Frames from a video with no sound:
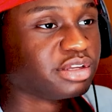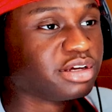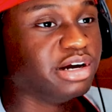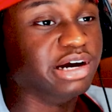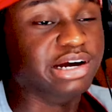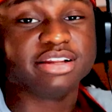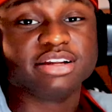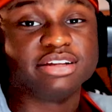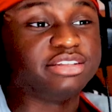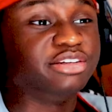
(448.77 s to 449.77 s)
Alright.
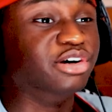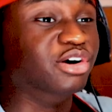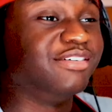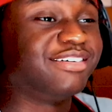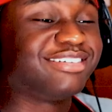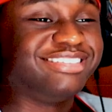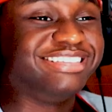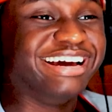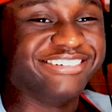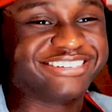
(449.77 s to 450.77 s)
Yo,
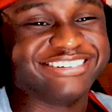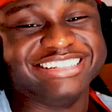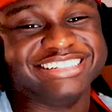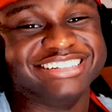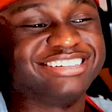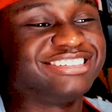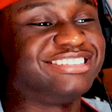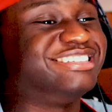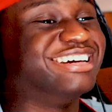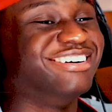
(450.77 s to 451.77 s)
that was crazy.
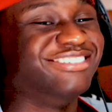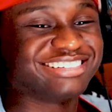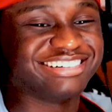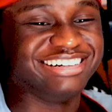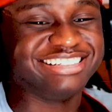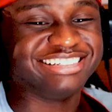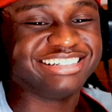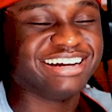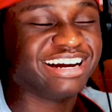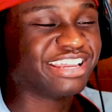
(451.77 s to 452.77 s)
That was crazy.
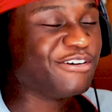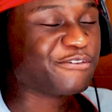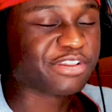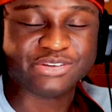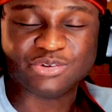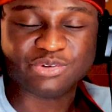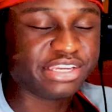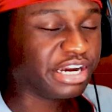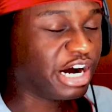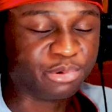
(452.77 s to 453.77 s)
I can't wait for the new Yeat
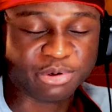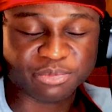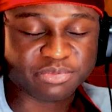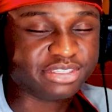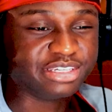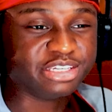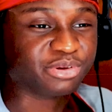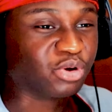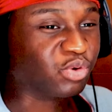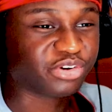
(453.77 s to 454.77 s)
album. Yeat's been
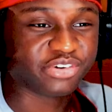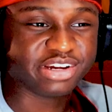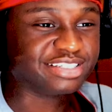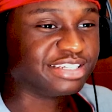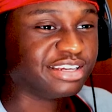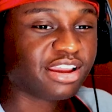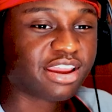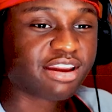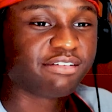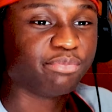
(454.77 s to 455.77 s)
going crazy.
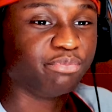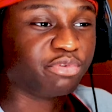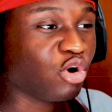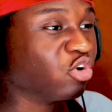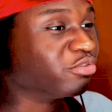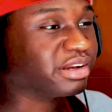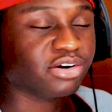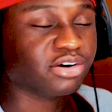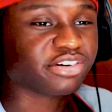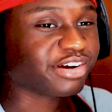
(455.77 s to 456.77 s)
Cole's been
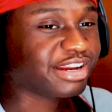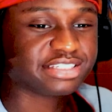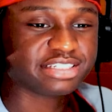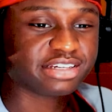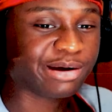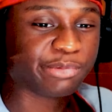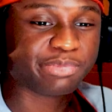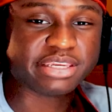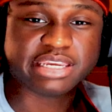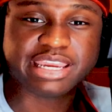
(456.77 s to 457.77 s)
going crazy. I've been
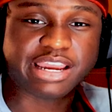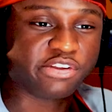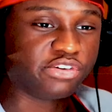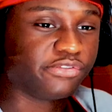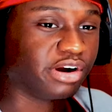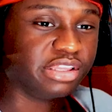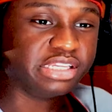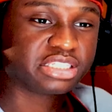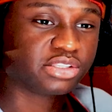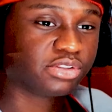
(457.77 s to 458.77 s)
playing Yeat Energy for at least...